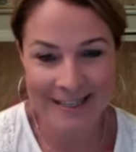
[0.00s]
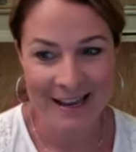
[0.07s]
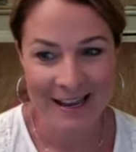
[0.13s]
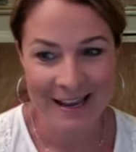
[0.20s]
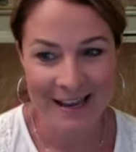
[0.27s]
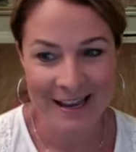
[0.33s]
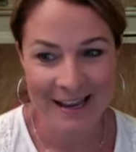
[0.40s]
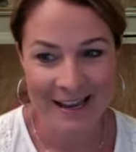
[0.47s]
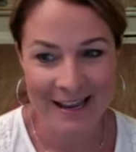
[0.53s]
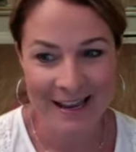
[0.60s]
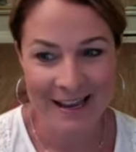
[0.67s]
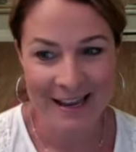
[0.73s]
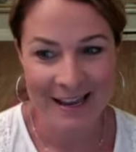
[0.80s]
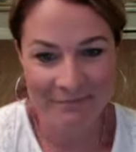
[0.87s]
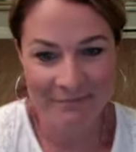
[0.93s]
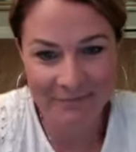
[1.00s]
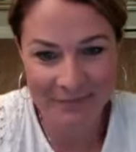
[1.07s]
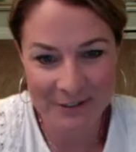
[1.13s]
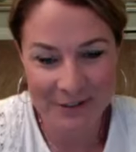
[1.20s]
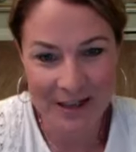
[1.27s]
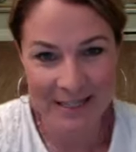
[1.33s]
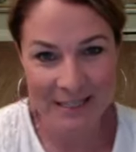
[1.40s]
and
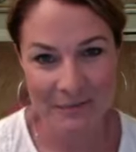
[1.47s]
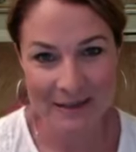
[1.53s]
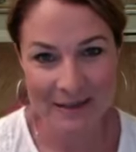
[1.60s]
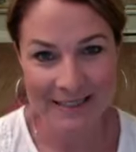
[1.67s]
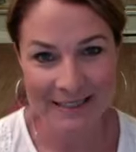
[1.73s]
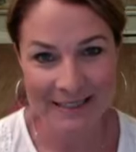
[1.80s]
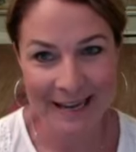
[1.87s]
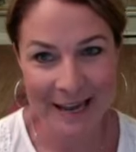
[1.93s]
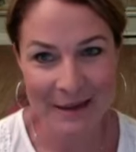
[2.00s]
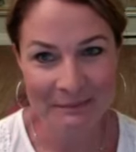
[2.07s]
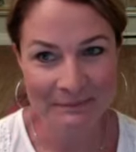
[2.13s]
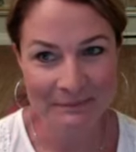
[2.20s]
so that's basically it.